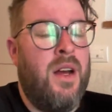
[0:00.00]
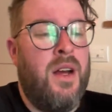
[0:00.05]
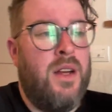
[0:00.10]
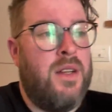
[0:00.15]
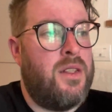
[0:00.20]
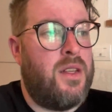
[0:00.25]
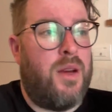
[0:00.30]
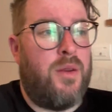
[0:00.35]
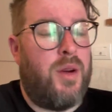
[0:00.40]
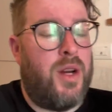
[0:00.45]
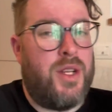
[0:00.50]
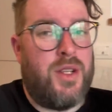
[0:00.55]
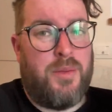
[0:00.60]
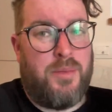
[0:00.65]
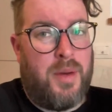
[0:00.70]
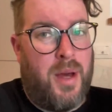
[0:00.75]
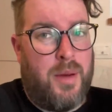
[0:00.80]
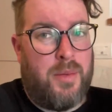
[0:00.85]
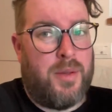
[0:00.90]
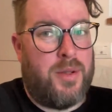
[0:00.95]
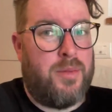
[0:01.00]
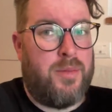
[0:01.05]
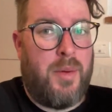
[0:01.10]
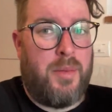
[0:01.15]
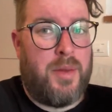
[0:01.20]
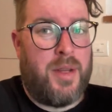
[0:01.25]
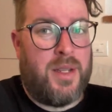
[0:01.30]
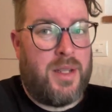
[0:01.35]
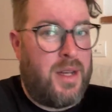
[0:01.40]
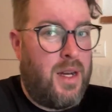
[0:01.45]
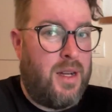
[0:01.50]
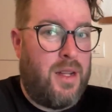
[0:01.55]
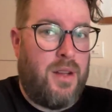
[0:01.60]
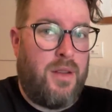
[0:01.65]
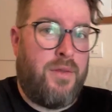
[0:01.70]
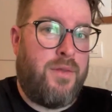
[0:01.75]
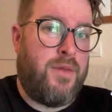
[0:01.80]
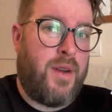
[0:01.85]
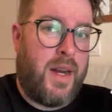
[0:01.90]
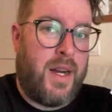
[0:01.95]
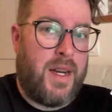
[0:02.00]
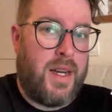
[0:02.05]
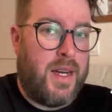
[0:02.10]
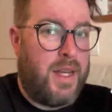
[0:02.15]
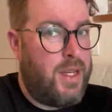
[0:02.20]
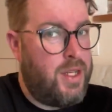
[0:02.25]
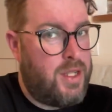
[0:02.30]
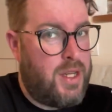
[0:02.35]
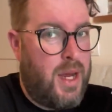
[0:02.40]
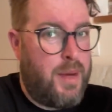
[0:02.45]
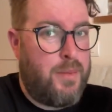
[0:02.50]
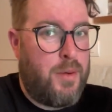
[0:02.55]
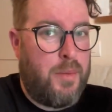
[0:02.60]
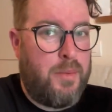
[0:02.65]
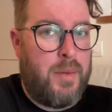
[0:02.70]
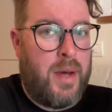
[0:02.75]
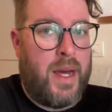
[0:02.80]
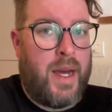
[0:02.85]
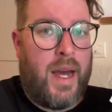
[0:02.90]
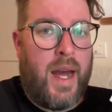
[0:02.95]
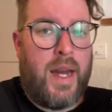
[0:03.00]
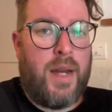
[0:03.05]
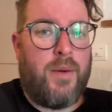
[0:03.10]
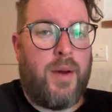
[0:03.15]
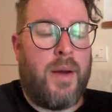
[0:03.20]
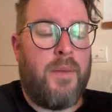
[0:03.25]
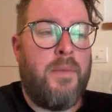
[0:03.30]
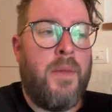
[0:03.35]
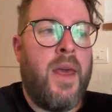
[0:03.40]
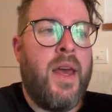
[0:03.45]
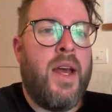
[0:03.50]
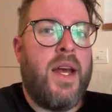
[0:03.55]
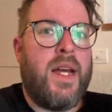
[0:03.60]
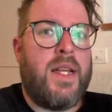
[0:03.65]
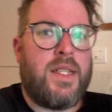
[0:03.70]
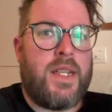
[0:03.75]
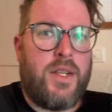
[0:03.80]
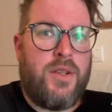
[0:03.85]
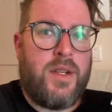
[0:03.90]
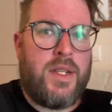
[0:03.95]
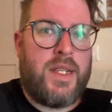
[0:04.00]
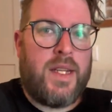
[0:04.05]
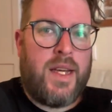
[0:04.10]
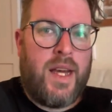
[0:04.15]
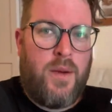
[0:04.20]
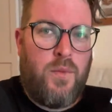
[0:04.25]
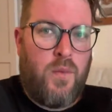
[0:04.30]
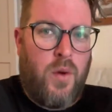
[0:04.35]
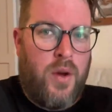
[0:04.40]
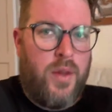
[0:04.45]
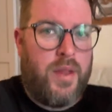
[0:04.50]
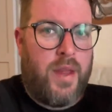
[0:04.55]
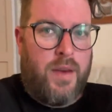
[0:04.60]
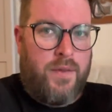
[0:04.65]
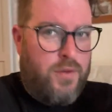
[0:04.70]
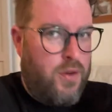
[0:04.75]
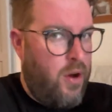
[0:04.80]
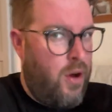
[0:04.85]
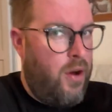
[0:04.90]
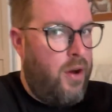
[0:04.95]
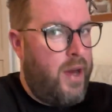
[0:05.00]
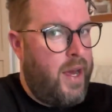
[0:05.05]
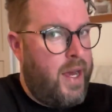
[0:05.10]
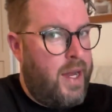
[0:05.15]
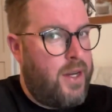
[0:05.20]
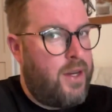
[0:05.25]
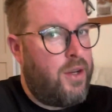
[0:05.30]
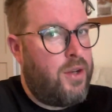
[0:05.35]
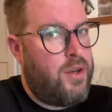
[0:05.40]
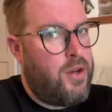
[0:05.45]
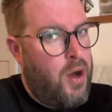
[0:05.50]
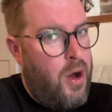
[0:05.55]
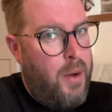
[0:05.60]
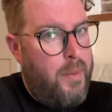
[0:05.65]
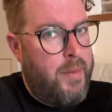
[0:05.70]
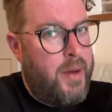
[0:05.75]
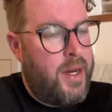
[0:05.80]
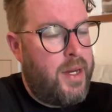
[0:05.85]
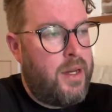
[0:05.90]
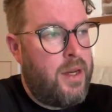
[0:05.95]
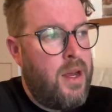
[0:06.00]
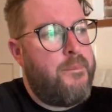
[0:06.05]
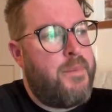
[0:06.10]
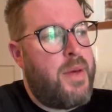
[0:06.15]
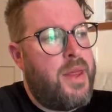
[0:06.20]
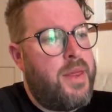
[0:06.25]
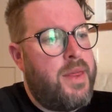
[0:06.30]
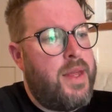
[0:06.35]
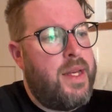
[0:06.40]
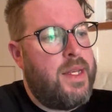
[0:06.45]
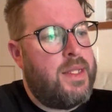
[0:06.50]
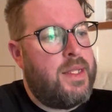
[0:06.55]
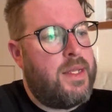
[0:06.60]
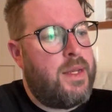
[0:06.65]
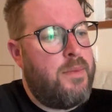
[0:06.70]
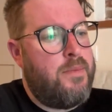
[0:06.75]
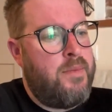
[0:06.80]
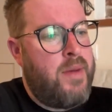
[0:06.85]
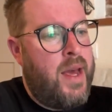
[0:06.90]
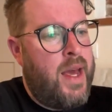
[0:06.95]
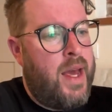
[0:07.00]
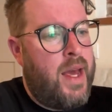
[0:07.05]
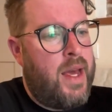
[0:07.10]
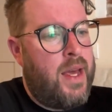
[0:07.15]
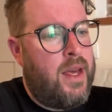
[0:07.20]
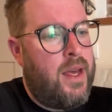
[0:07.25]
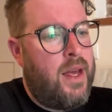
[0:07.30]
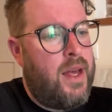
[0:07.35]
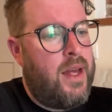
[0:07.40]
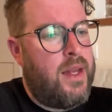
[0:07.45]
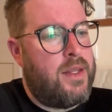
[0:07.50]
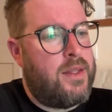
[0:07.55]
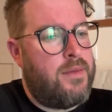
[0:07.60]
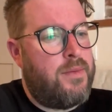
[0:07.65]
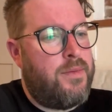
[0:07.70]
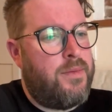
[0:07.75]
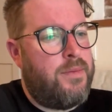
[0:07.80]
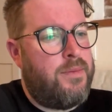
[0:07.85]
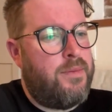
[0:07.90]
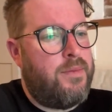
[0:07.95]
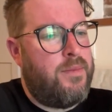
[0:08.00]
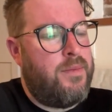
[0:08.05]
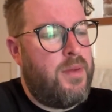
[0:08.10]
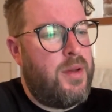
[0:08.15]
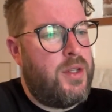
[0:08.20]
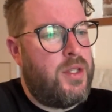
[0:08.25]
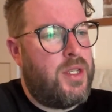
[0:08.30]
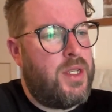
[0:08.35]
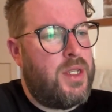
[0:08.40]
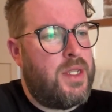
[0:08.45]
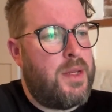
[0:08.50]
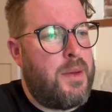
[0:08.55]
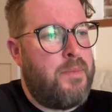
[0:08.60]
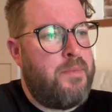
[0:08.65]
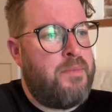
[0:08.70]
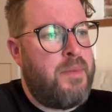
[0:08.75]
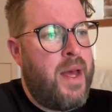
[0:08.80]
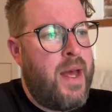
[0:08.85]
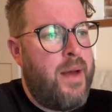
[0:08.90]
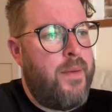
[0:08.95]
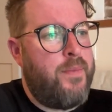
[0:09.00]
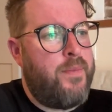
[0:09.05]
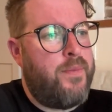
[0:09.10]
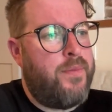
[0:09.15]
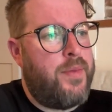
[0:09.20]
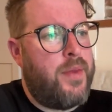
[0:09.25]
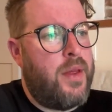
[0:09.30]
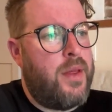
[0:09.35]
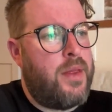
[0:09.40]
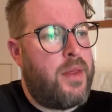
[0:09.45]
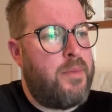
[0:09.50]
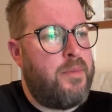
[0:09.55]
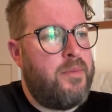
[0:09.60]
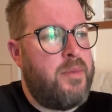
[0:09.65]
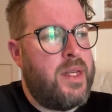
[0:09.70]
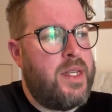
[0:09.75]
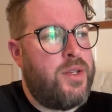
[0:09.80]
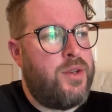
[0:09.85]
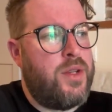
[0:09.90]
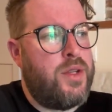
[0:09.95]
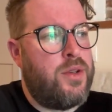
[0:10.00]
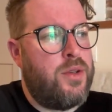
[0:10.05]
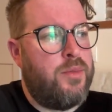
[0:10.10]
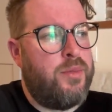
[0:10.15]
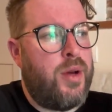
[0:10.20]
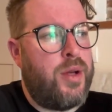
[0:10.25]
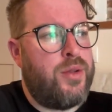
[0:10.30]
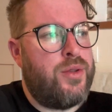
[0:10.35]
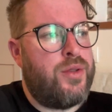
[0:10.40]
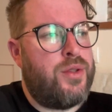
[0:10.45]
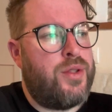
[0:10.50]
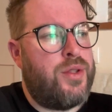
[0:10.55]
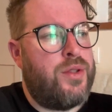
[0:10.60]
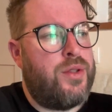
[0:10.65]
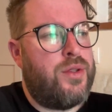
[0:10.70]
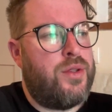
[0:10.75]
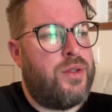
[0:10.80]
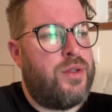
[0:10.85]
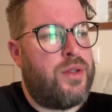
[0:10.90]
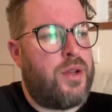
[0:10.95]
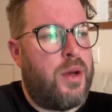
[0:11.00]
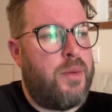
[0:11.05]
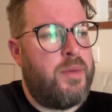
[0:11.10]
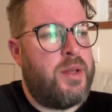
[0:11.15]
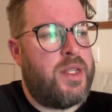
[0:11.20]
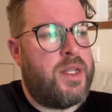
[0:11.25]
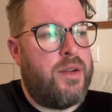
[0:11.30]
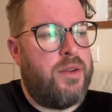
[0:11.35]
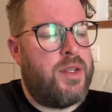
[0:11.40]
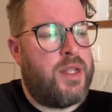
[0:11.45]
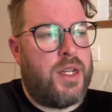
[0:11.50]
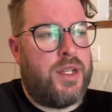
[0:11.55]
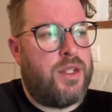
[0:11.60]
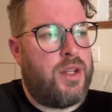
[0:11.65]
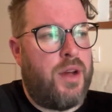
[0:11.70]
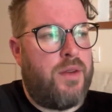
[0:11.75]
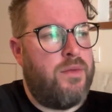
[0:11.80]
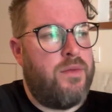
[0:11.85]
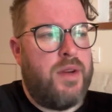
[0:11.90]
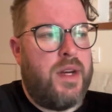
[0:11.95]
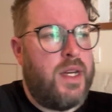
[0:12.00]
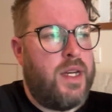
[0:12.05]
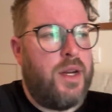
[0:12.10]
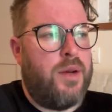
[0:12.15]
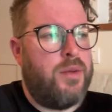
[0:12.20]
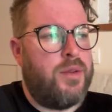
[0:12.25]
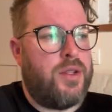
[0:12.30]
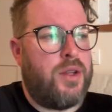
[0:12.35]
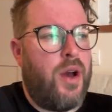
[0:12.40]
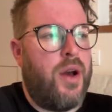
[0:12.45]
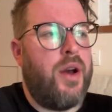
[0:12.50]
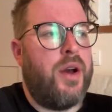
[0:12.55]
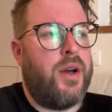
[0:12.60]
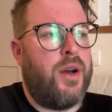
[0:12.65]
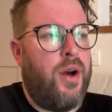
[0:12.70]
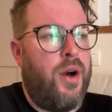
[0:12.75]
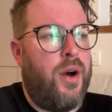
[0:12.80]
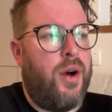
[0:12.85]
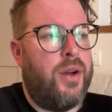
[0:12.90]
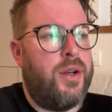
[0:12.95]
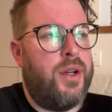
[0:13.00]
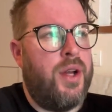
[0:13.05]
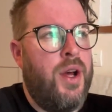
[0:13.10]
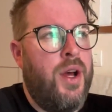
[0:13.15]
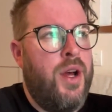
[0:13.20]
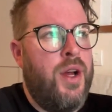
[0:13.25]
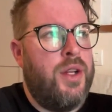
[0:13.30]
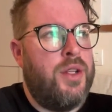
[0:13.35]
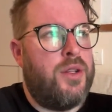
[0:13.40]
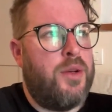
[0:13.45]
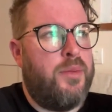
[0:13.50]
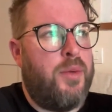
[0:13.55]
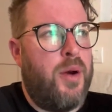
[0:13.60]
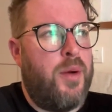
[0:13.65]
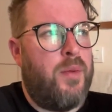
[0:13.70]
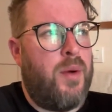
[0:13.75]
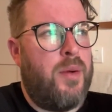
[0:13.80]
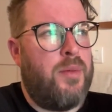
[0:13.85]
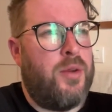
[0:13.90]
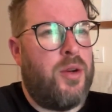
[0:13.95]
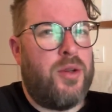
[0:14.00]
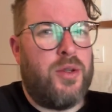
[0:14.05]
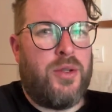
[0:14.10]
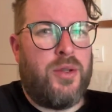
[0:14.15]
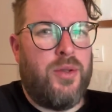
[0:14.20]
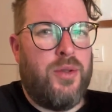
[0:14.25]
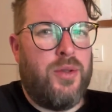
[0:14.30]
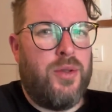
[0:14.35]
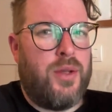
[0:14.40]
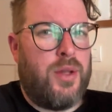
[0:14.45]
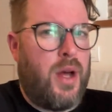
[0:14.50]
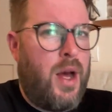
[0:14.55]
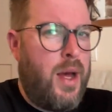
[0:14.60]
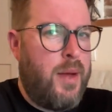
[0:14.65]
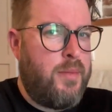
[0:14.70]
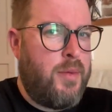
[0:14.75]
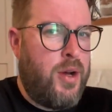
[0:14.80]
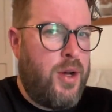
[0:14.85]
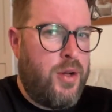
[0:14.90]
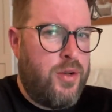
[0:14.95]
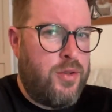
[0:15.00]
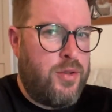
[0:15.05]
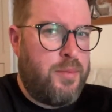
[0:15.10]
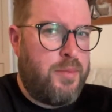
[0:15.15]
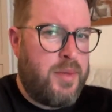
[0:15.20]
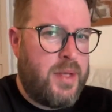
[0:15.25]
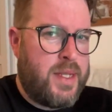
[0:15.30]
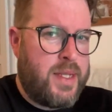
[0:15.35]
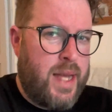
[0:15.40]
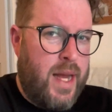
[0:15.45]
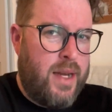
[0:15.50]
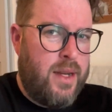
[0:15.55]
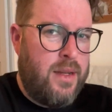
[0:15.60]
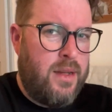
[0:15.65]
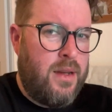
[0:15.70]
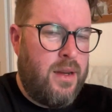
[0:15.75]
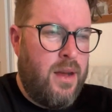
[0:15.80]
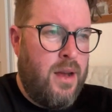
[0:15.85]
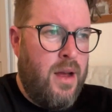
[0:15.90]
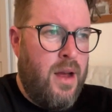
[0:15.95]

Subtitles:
So I should be able to remember the title of, frankly, shame on me. Anyway, it's interesting what they've got in common. But this, to me, is just a bit... The mystery's almost so mysterious, I don't really know what's going on, to a point where I'm not sure that I'm 100%.